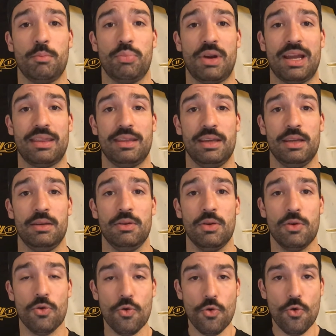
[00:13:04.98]
breath in
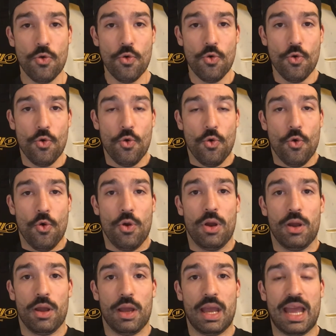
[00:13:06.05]

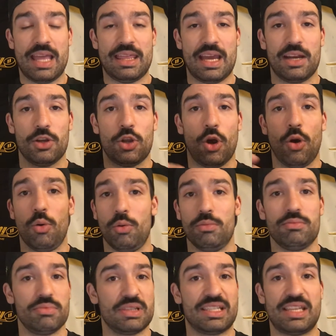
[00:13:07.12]
and then go
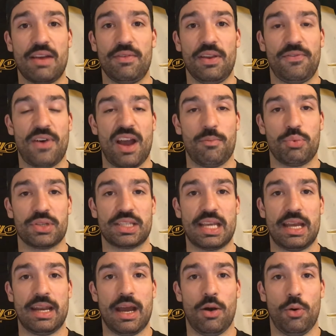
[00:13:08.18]

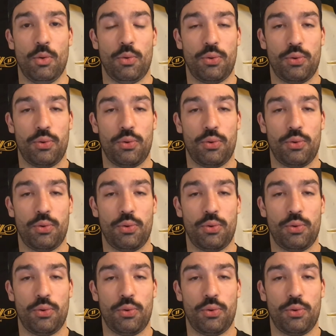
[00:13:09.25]
75% out.